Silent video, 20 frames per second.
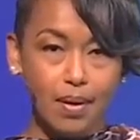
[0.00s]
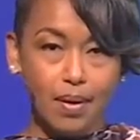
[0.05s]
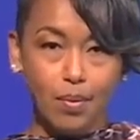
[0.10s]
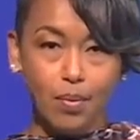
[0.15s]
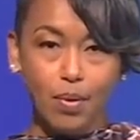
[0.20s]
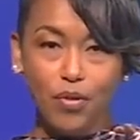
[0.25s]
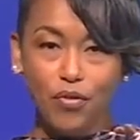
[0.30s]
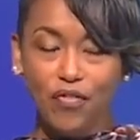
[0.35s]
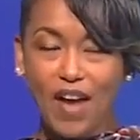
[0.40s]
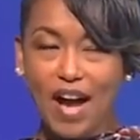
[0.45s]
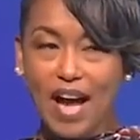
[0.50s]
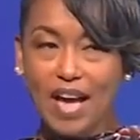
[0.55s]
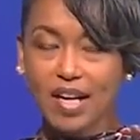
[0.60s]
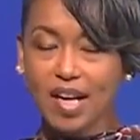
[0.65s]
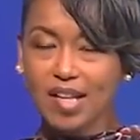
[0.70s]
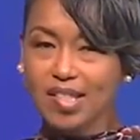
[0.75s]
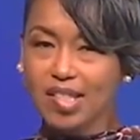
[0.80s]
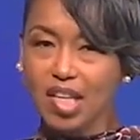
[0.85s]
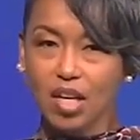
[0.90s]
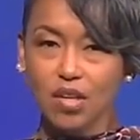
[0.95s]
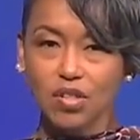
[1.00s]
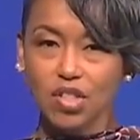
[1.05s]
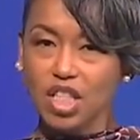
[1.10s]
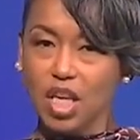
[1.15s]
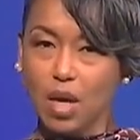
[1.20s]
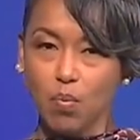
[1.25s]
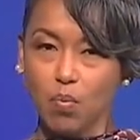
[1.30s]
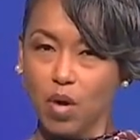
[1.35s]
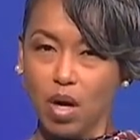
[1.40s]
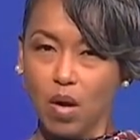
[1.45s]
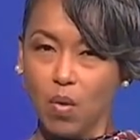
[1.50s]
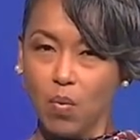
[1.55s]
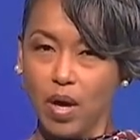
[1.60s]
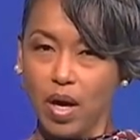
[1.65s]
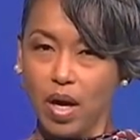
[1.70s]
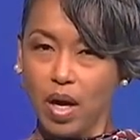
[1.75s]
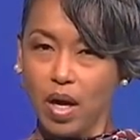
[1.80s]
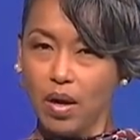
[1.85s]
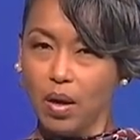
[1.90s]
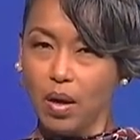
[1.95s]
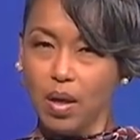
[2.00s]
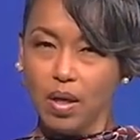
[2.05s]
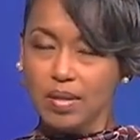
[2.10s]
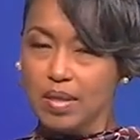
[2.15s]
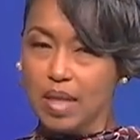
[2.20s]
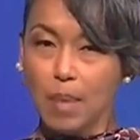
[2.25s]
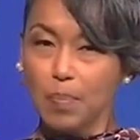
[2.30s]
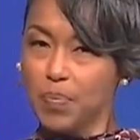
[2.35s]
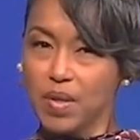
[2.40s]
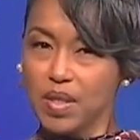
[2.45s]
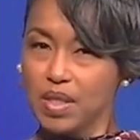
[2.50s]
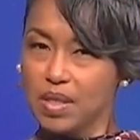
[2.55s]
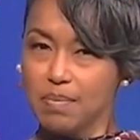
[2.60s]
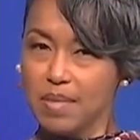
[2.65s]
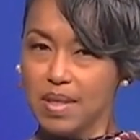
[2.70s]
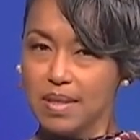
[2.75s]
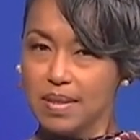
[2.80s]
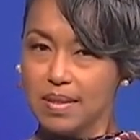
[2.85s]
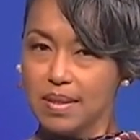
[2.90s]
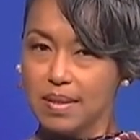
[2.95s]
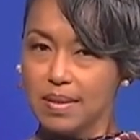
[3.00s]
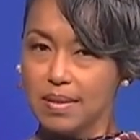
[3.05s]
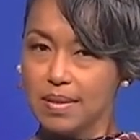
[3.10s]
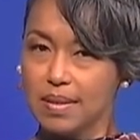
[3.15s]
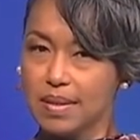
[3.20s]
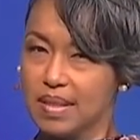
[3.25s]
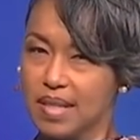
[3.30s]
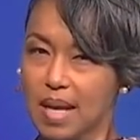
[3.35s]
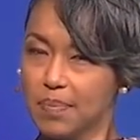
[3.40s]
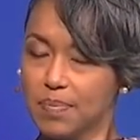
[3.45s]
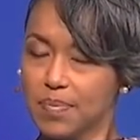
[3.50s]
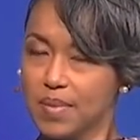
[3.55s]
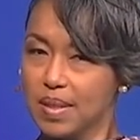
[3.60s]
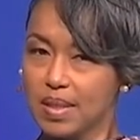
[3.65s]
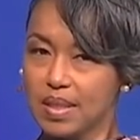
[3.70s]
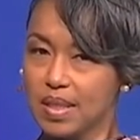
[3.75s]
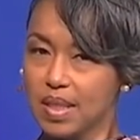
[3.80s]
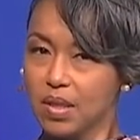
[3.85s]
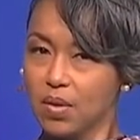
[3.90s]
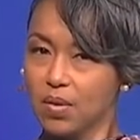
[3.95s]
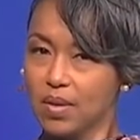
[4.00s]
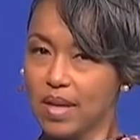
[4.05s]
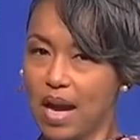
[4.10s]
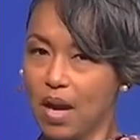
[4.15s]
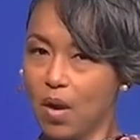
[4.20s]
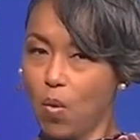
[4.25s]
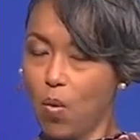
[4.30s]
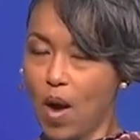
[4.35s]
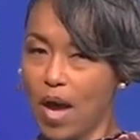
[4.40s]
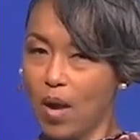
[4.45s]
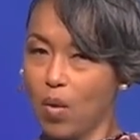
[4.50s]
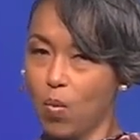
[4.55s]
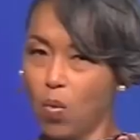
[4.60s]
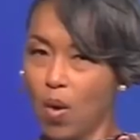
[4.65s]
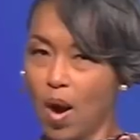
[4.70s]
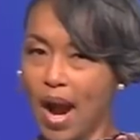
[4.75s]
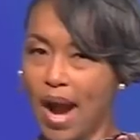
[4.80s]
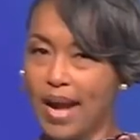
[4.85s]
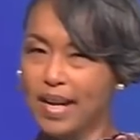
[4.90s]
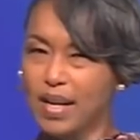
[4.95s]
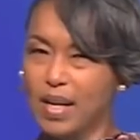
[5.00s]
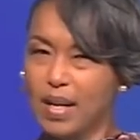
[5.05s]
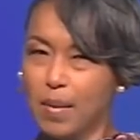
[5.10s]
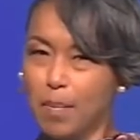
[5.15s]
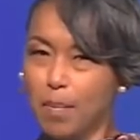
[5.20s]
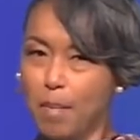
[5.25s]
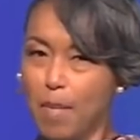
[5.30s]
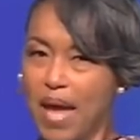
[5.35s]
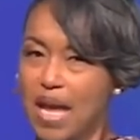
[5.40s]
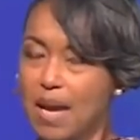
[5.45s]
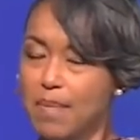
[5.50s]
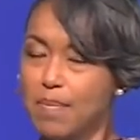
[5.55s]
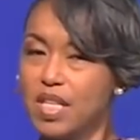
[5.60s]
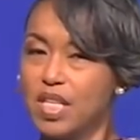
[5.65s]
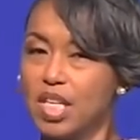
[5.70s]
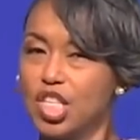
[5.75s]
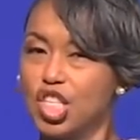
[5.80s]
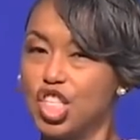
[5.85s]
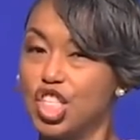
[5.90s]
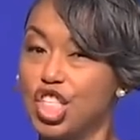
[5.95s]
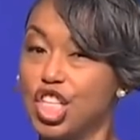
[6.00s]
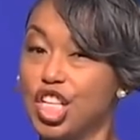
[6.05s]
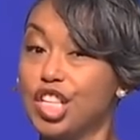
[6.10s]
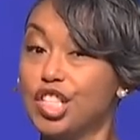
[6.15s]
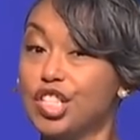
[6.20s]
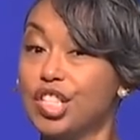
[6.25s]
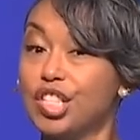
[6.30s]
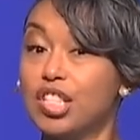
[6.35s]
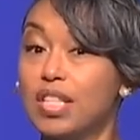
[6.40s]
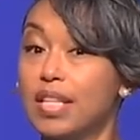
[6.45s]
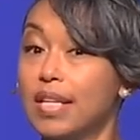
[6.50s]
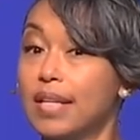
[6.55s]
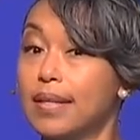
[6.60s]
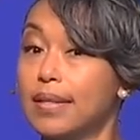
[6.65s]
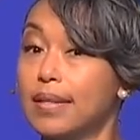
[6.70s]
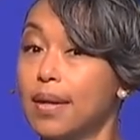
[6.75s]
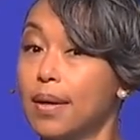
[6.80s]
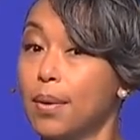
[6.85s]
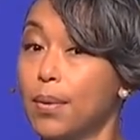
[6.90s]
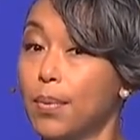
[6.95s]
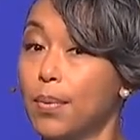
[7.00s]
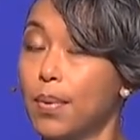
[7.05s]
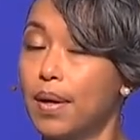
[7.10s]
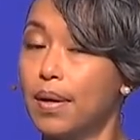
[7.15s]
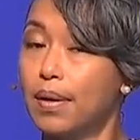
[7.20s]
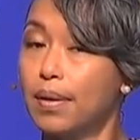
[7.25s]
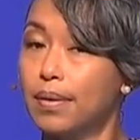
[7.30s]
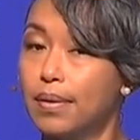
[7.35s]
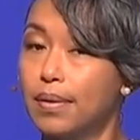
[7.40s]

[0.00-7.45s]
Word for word: we find ourselves somewhere where something's missing, something's still not quite right. Maybe this Jesus thing don't work.